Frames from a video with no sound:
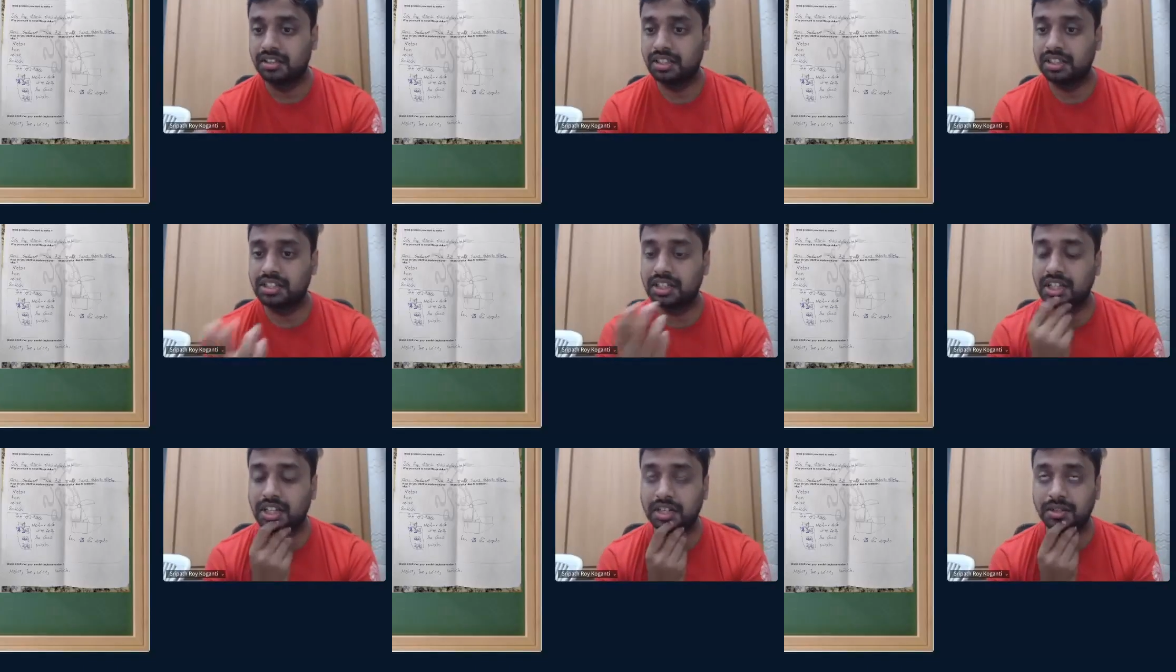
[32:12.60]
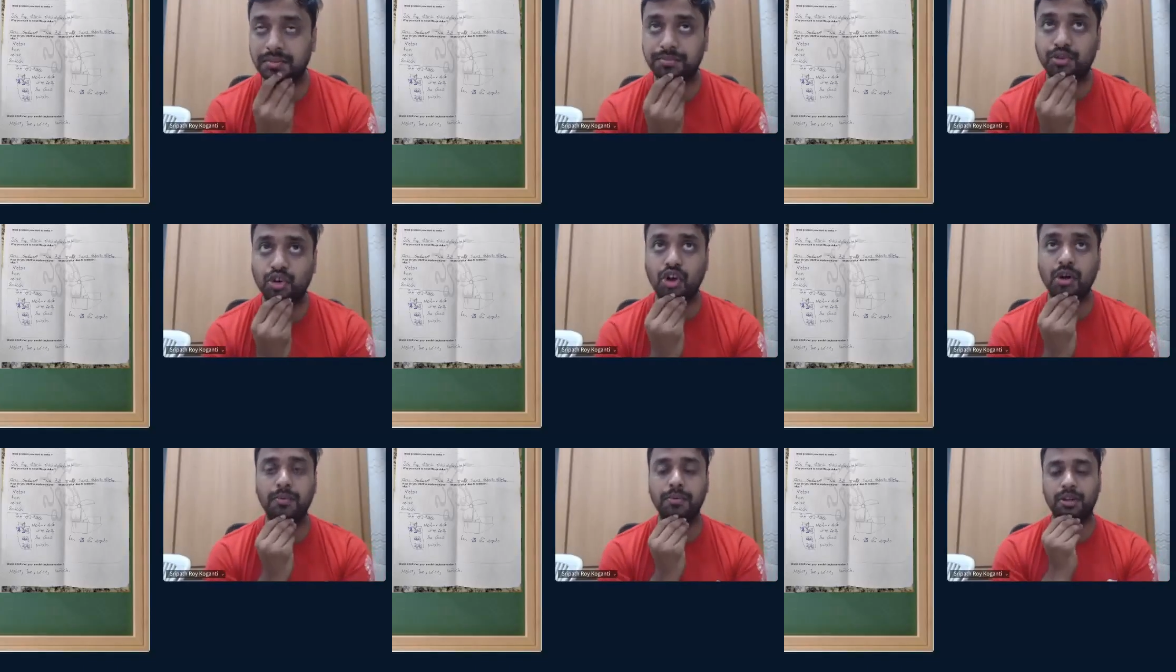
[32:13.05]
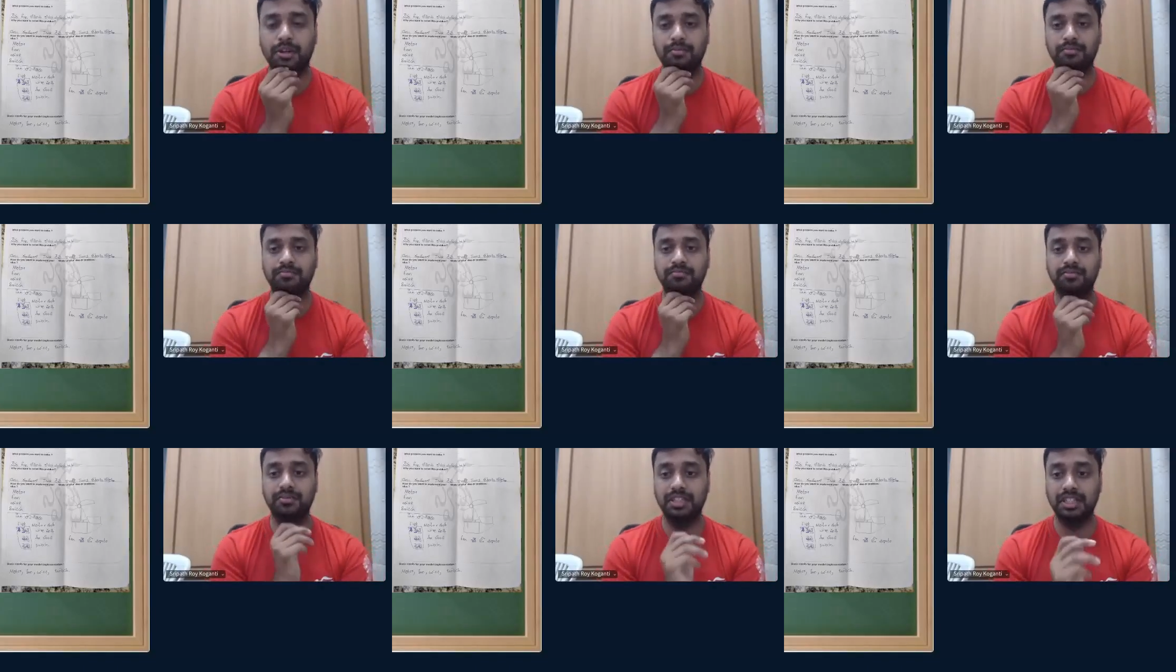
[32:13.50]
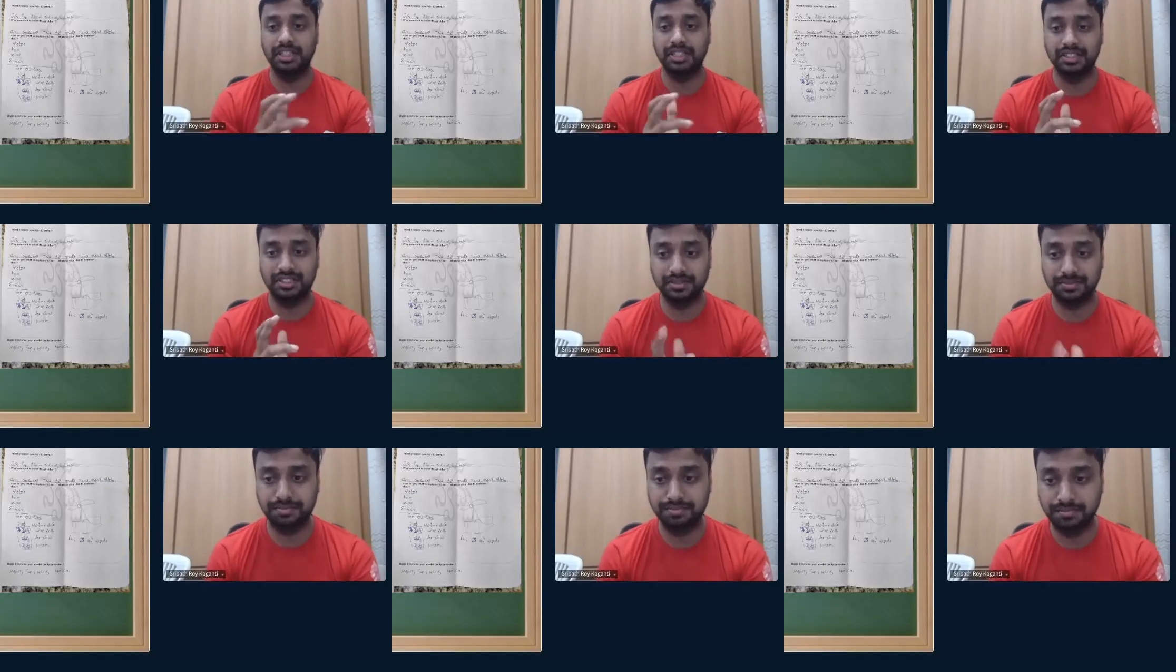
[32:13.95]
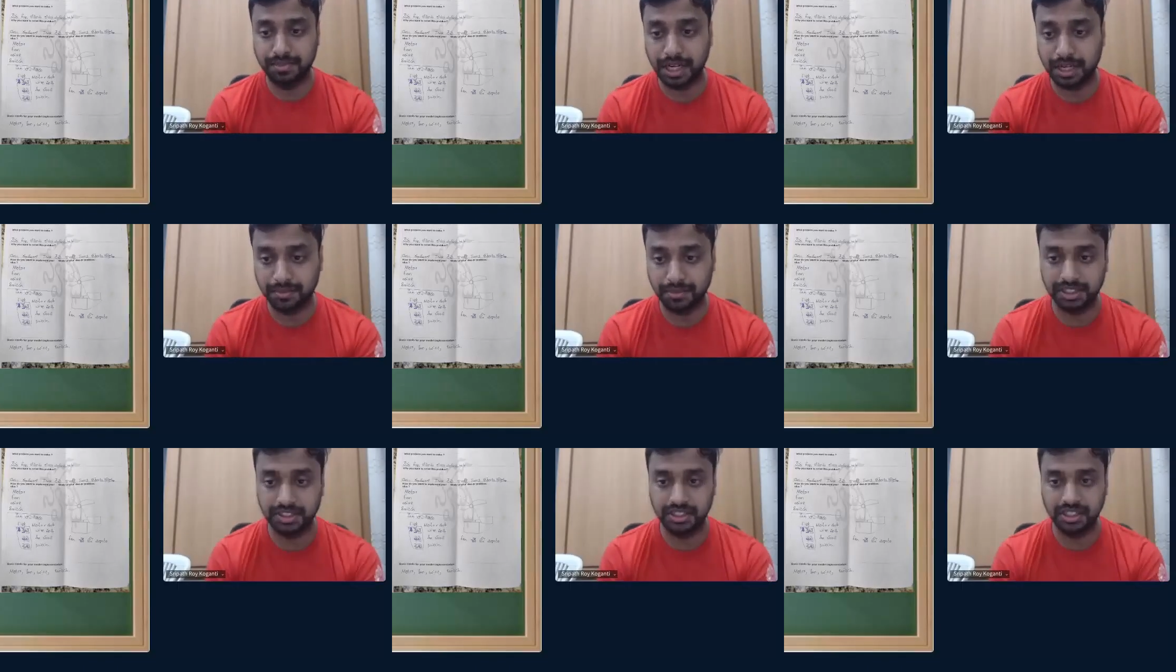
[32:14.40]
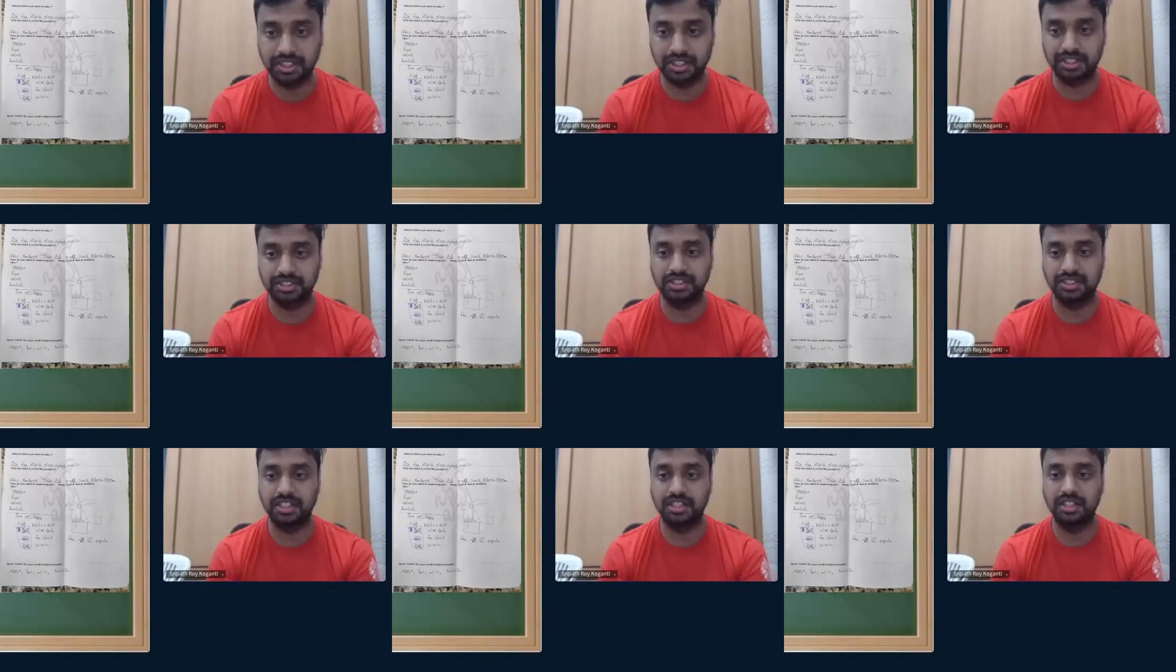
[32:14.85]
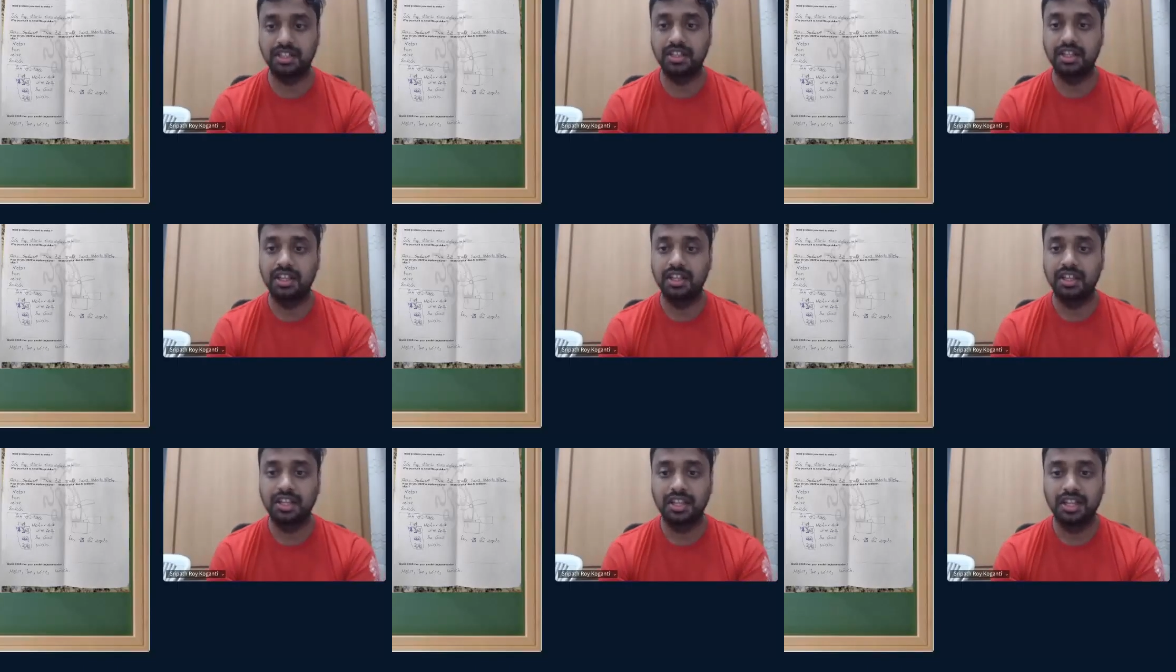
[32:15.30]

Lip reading: The third problem is pretty much interesting.